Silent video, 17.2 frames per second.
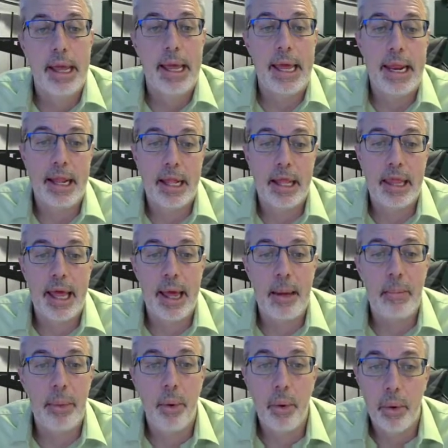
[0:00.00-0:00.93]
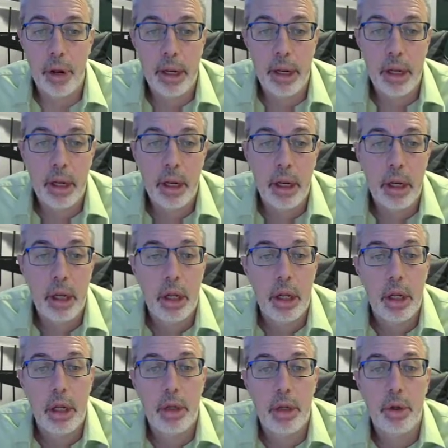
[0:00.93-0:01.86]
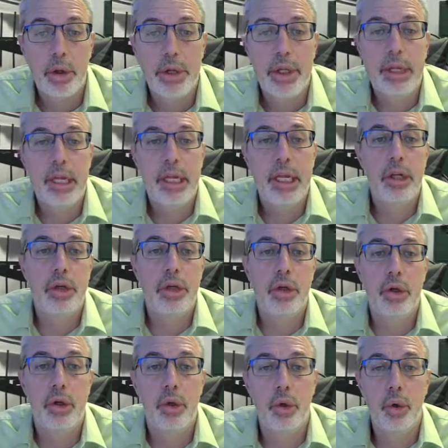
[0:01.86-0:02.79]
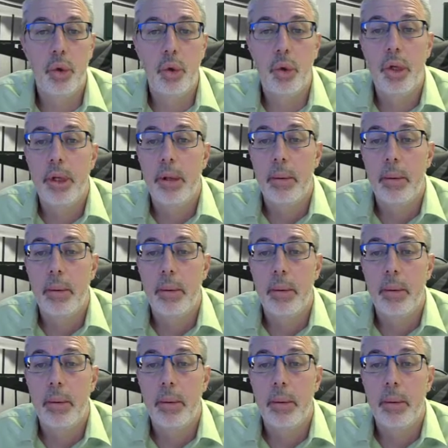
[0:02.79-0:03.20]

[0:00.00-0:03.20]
And at that point, you'll need to